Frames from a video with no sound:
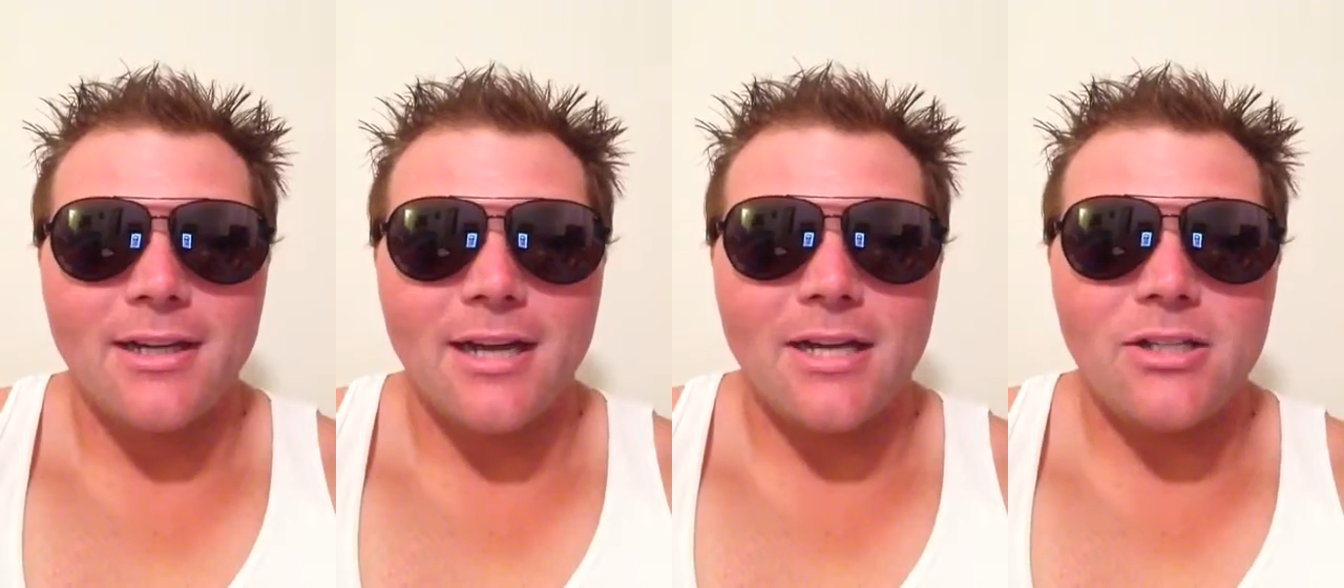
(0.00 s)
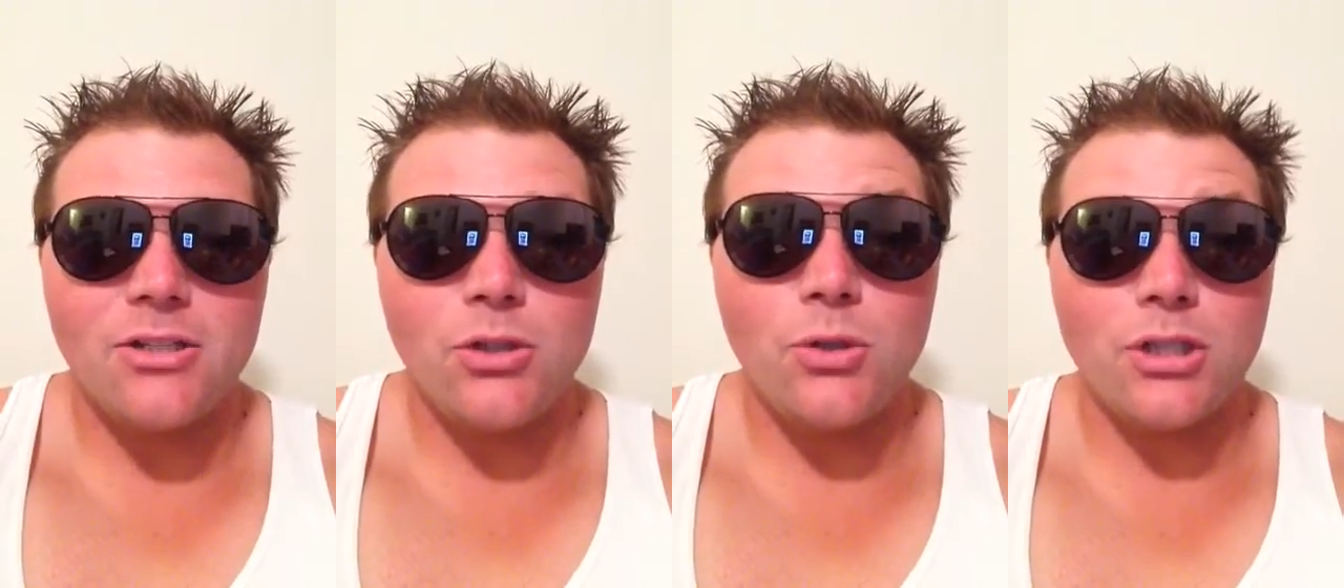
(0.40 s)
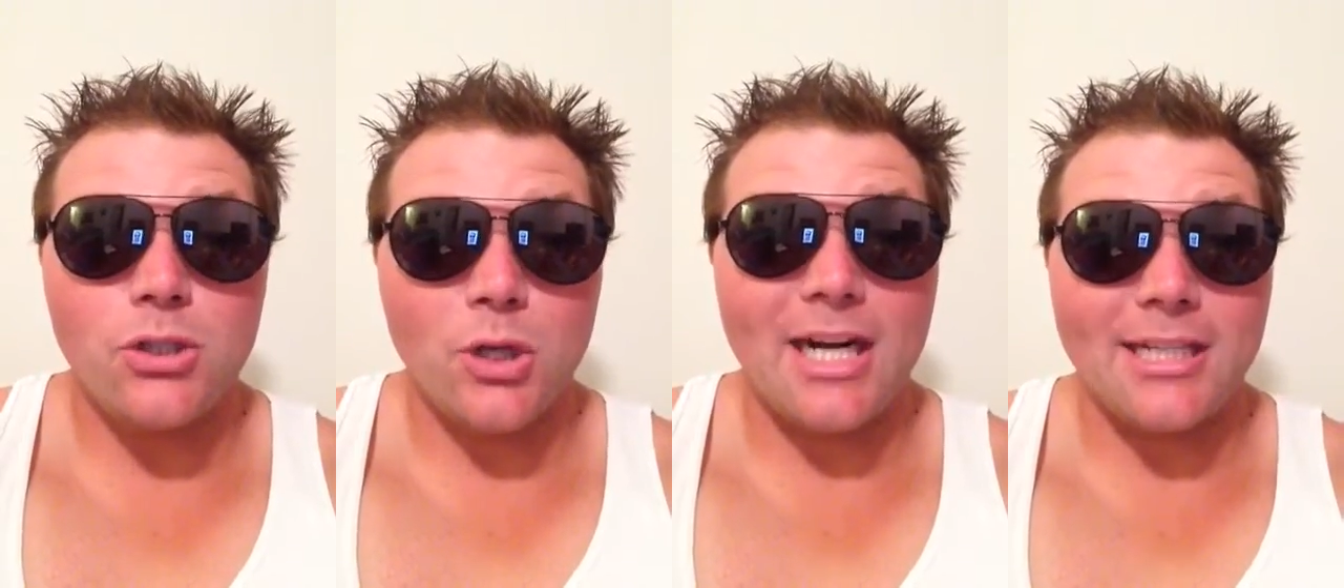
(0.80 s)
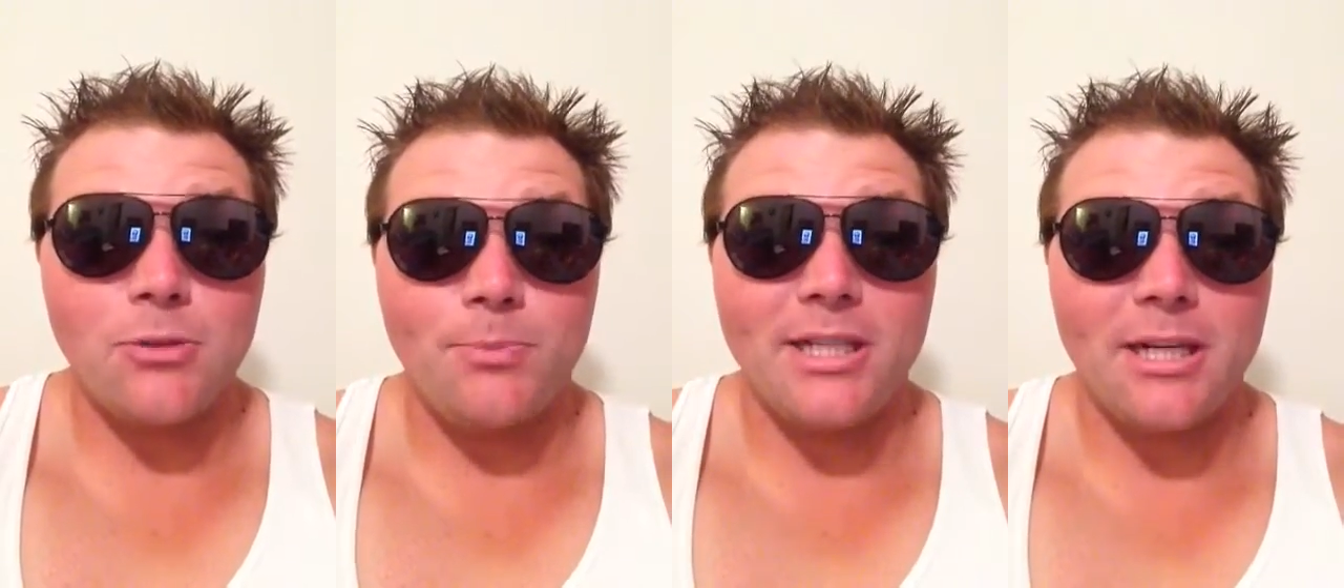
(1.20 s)
And you could try
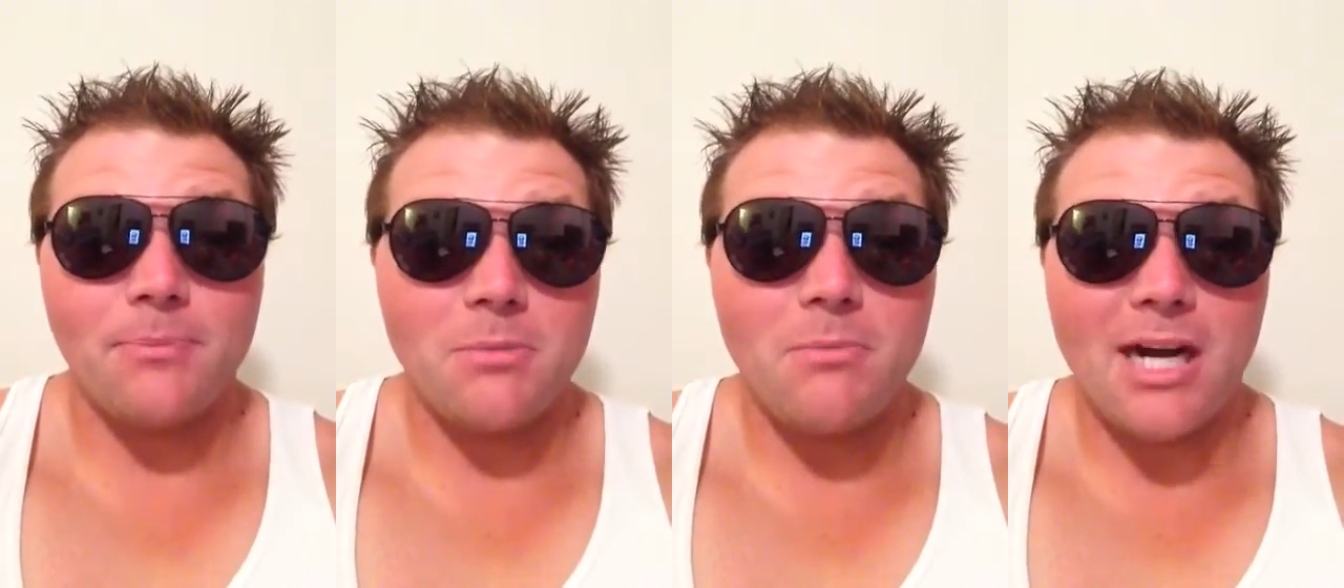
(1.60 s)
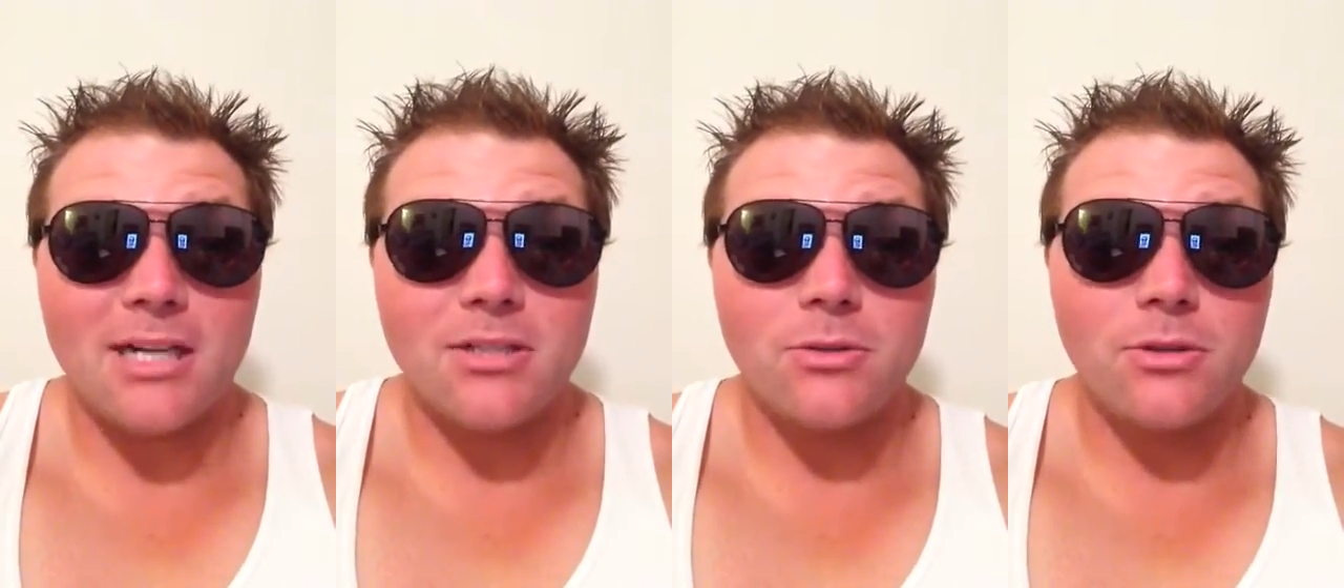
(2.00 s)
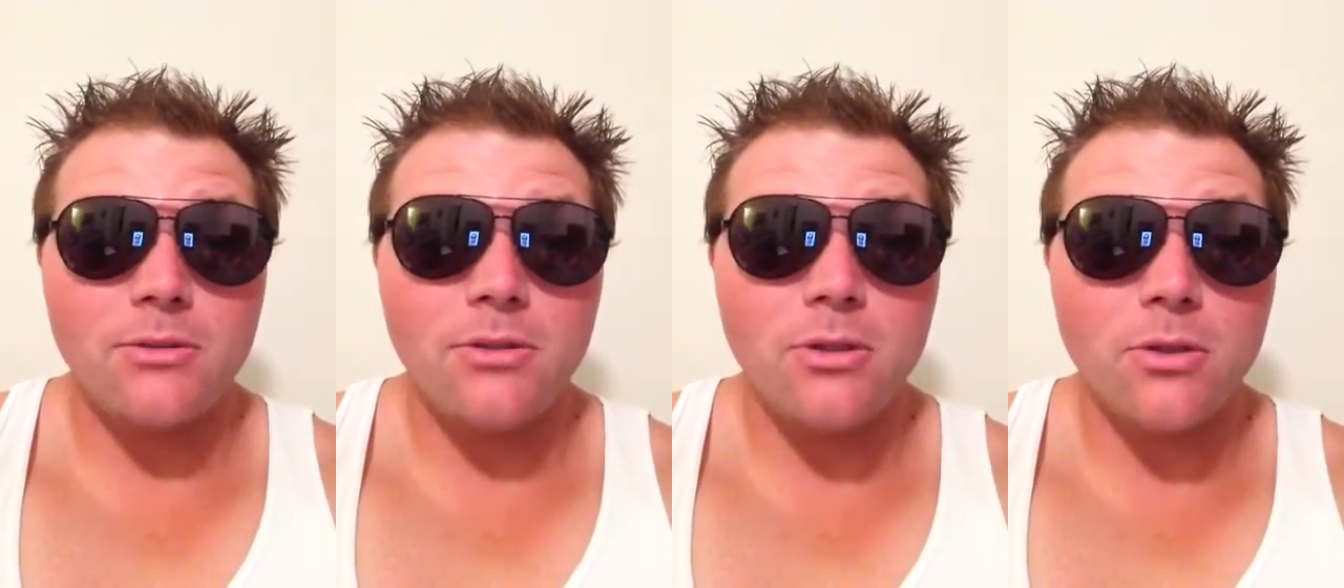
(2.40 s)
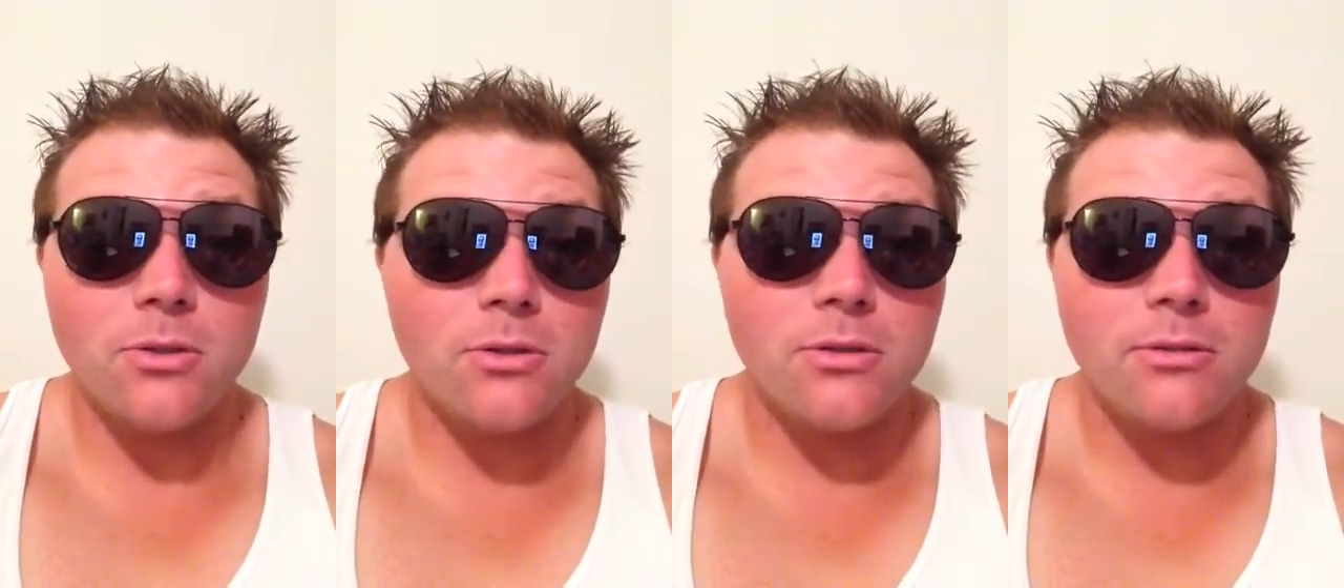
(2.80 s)
to pick up the muscle and, you know,